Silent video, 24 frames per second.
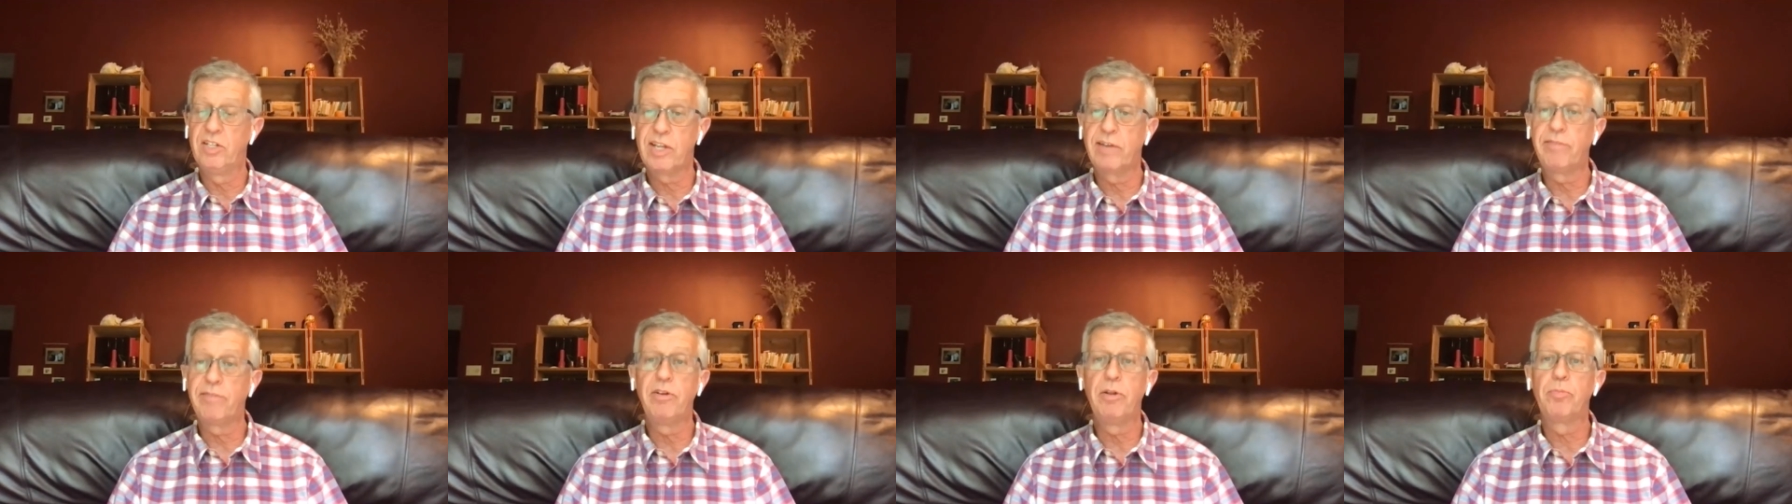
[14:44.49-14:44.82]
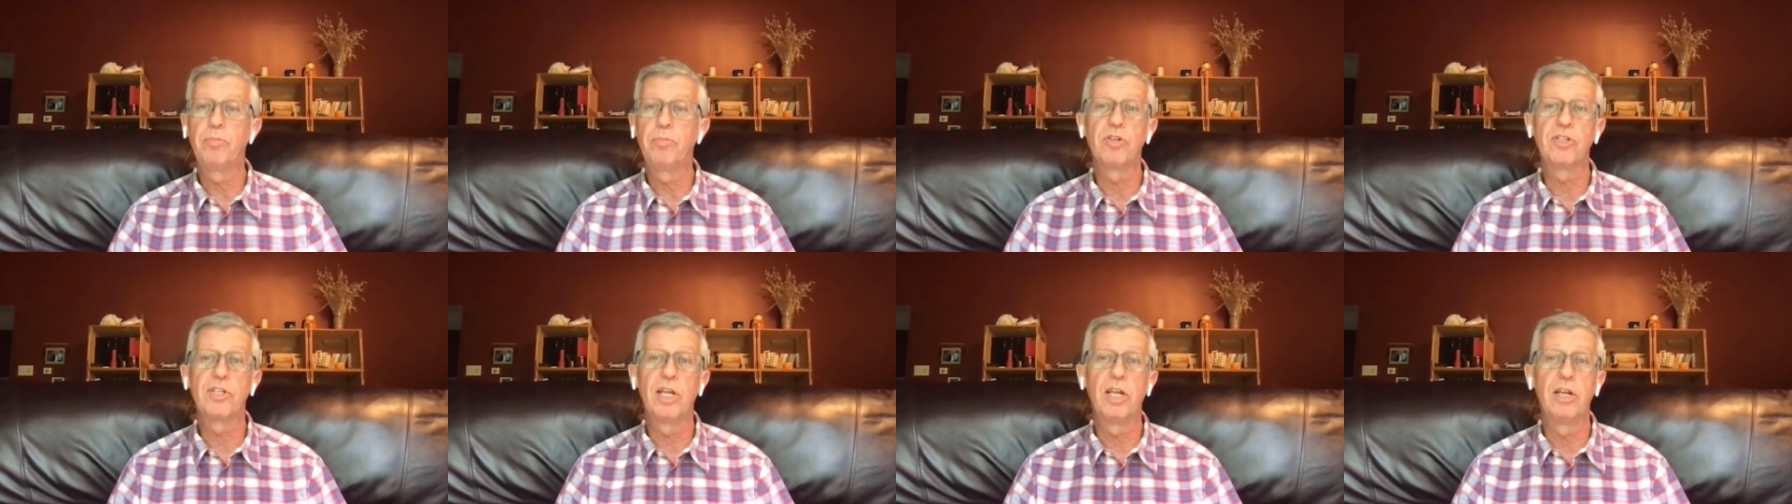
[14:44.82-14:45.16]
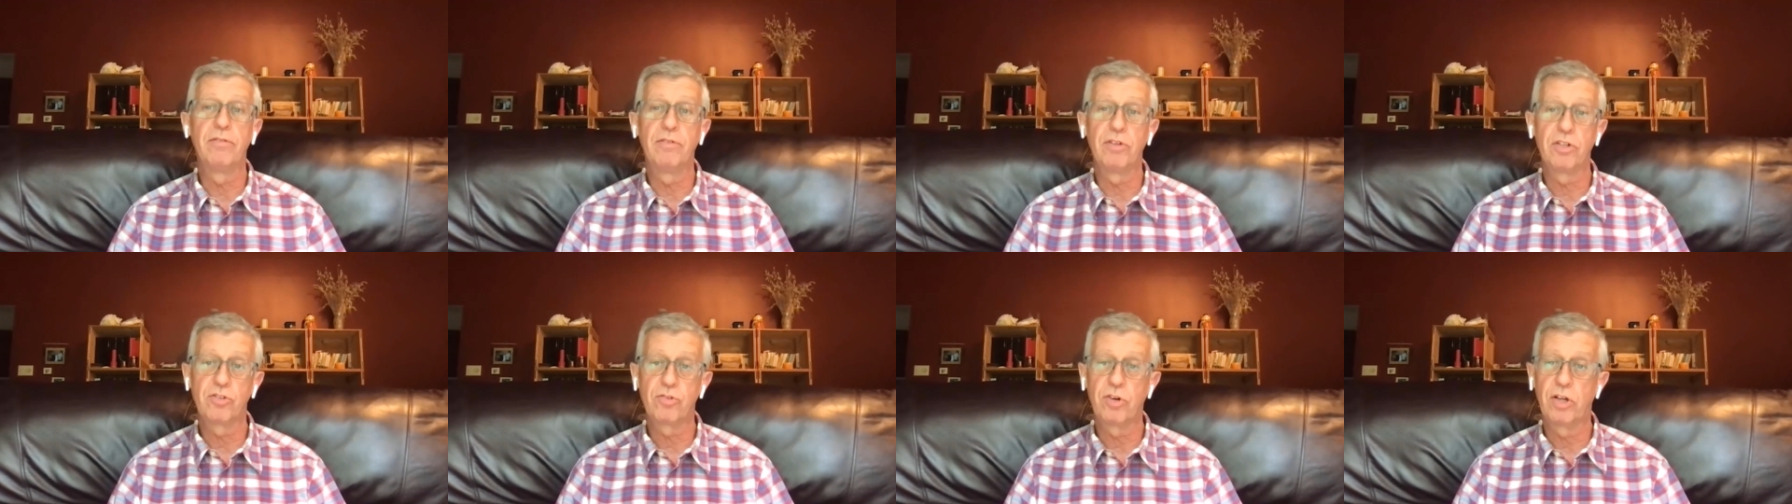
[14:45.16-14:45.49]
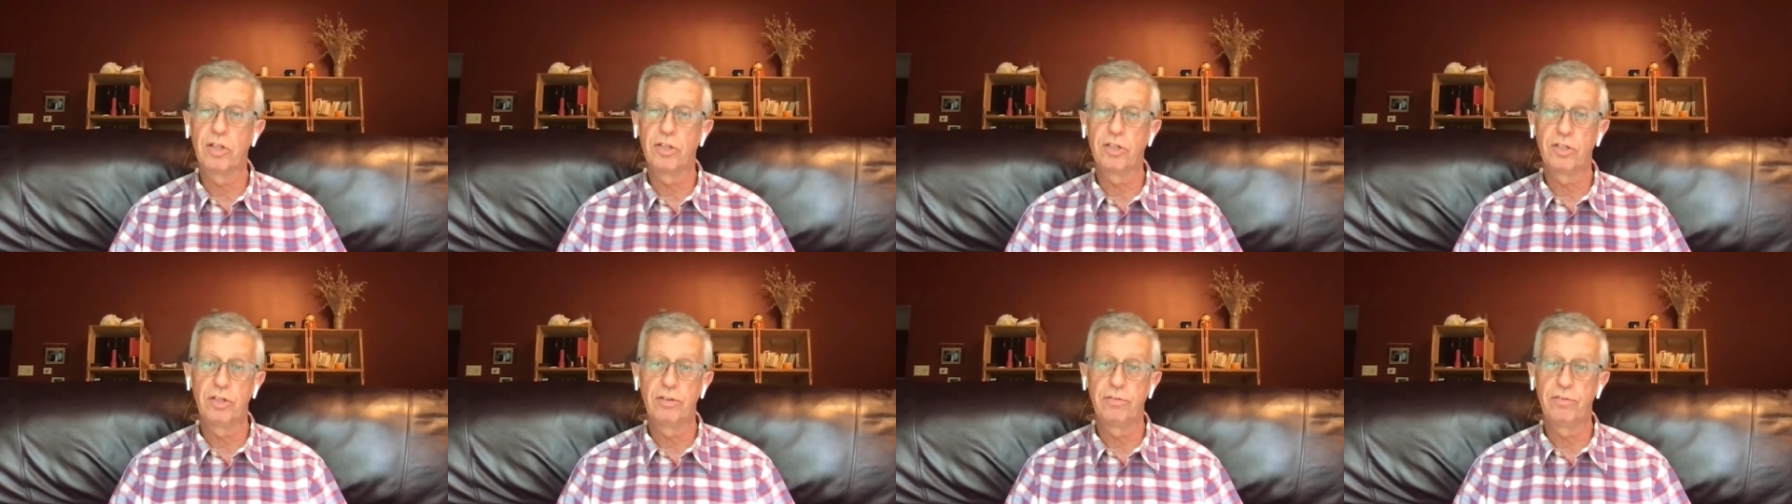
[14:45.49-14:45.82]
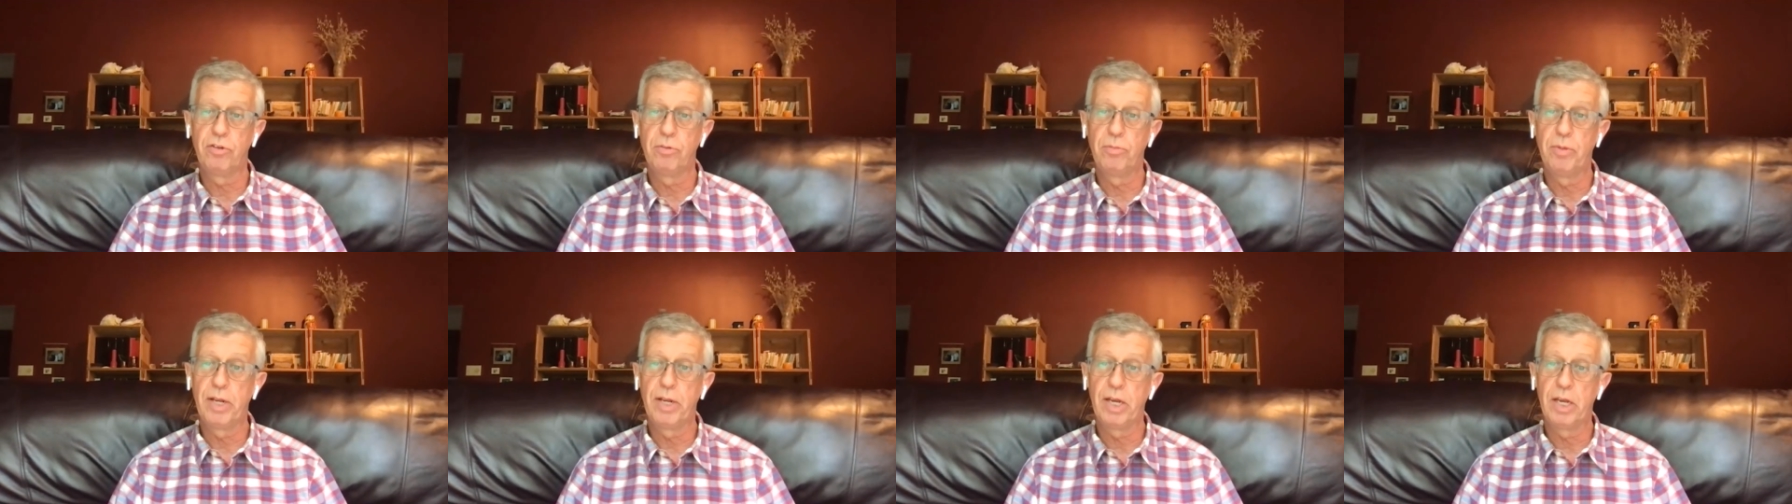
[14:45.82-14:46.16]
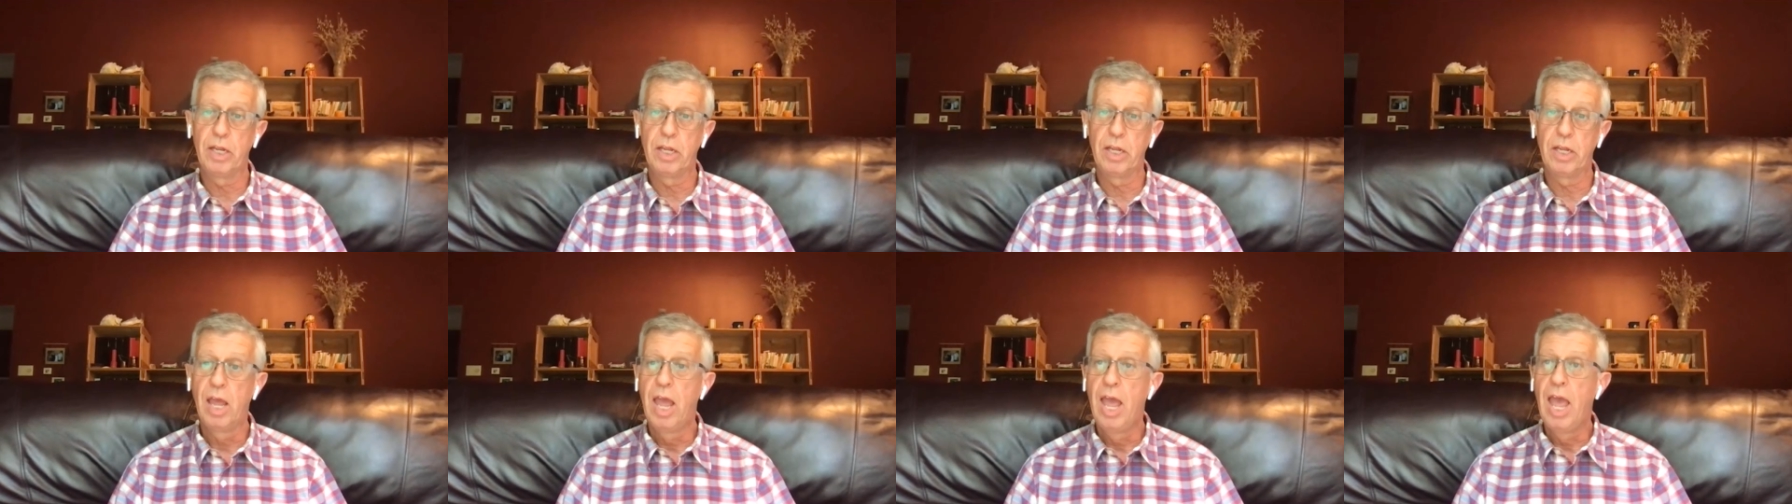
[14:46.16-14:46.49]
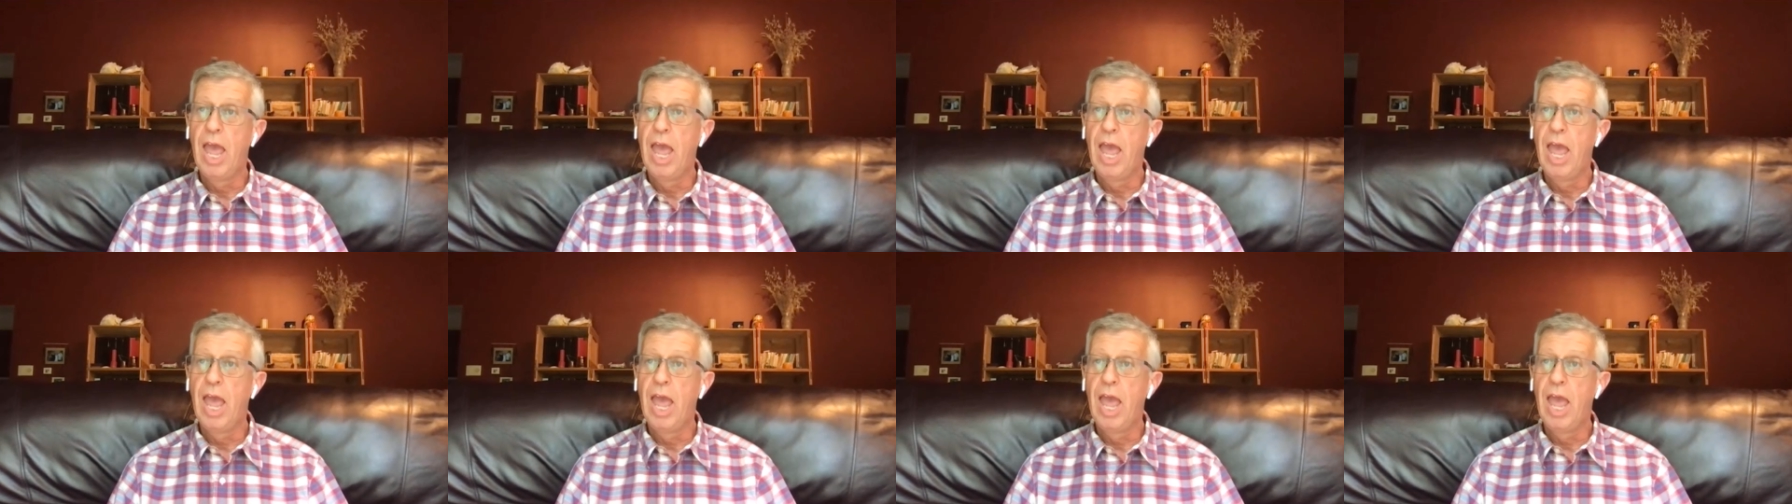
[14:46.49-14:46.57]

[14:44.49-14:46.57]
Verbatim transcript: Seventy percent of its relative mm. humidity.